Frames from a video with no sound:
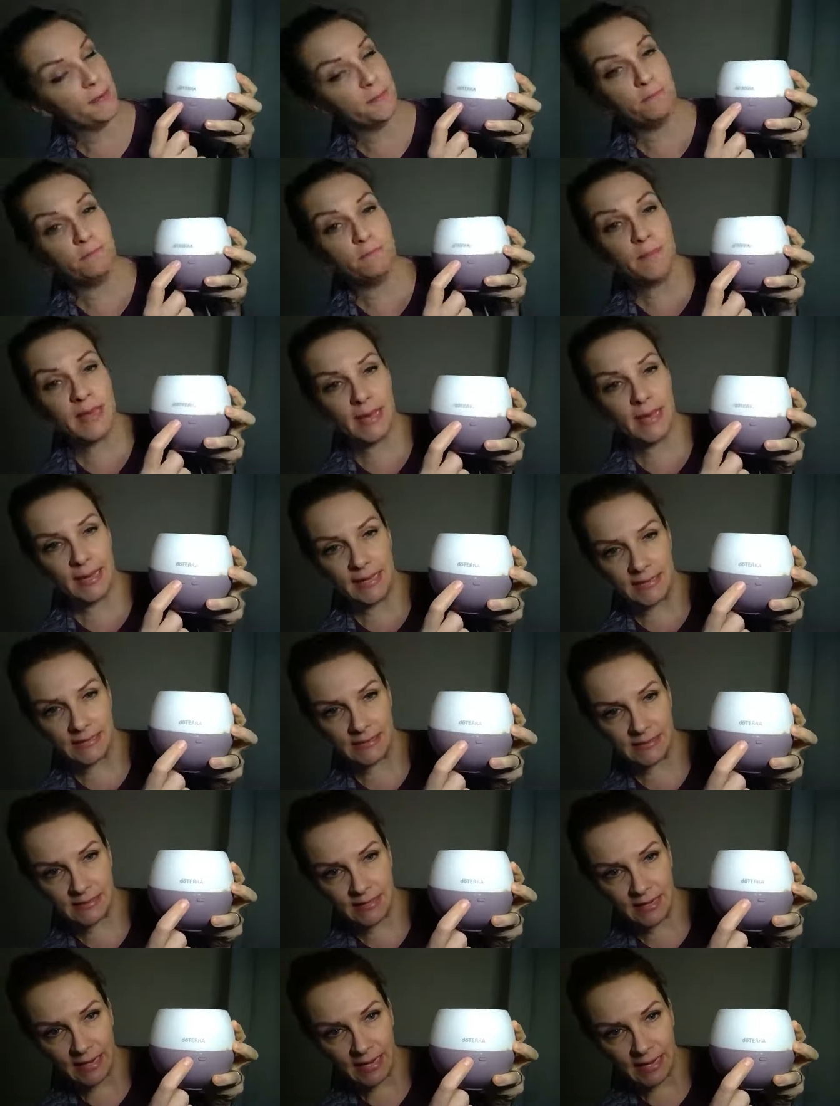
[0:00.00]

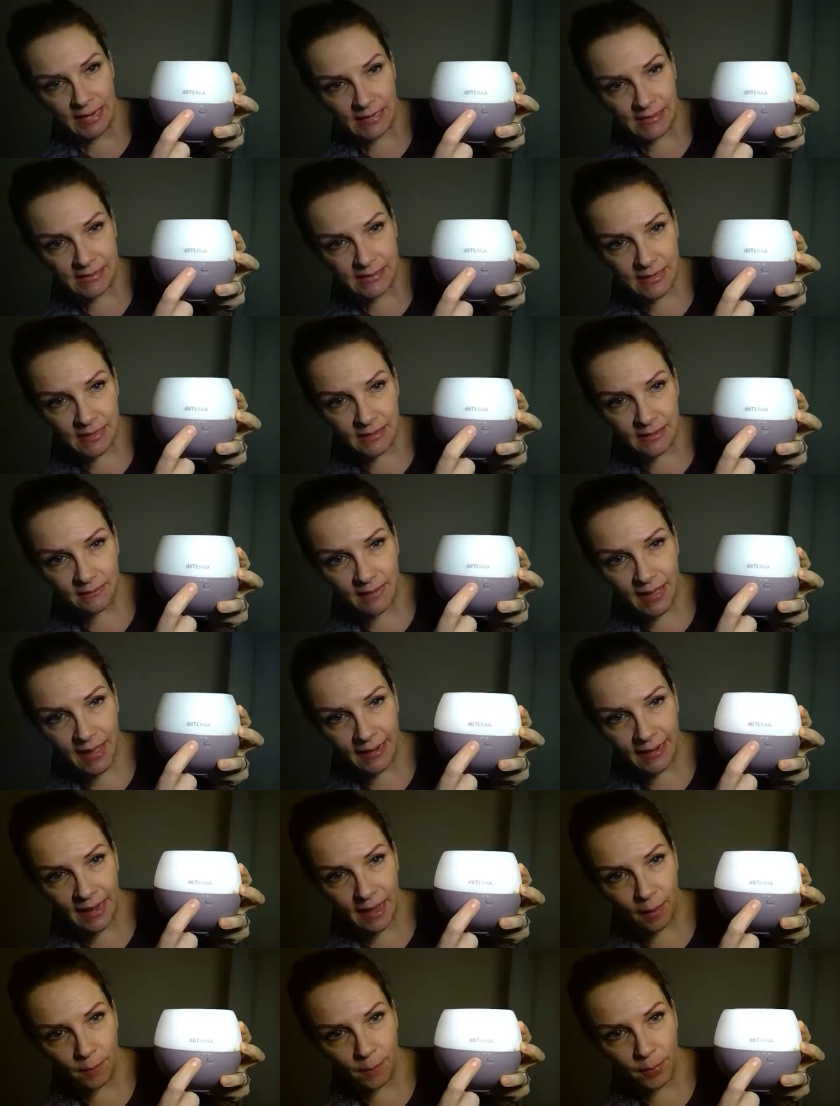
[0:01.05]
mist, it's going to light
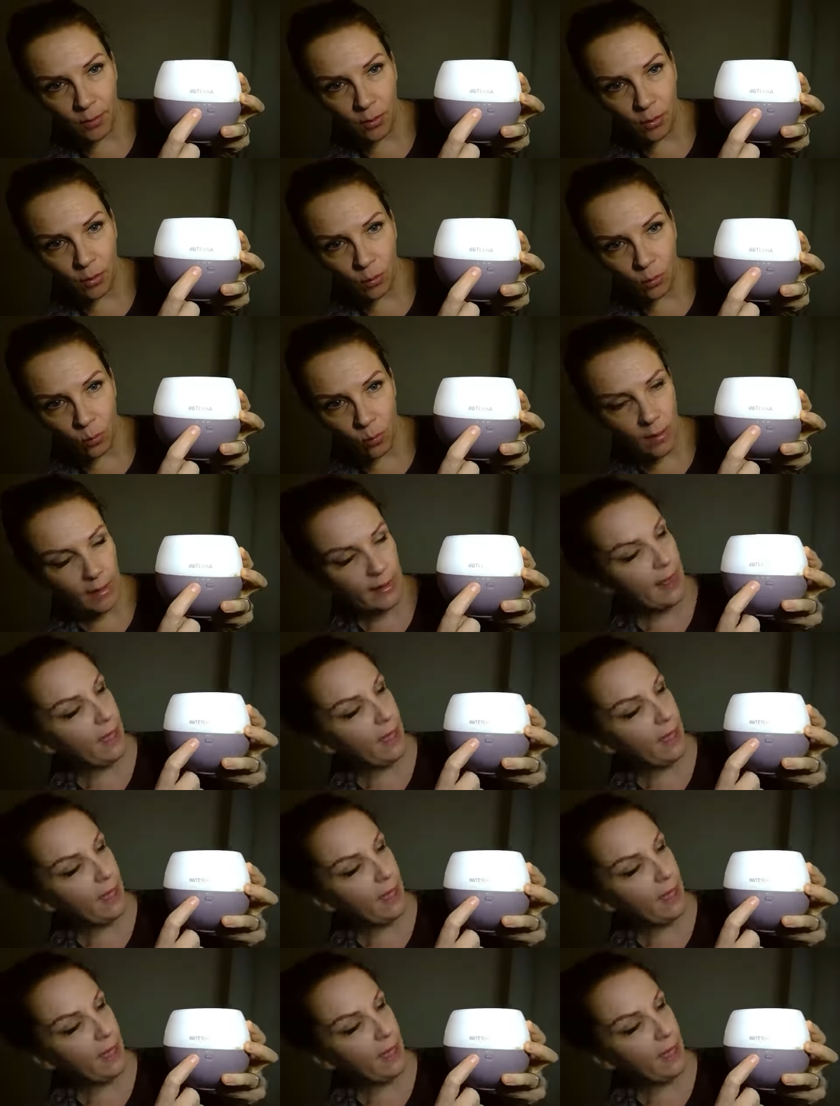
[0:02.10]
up 1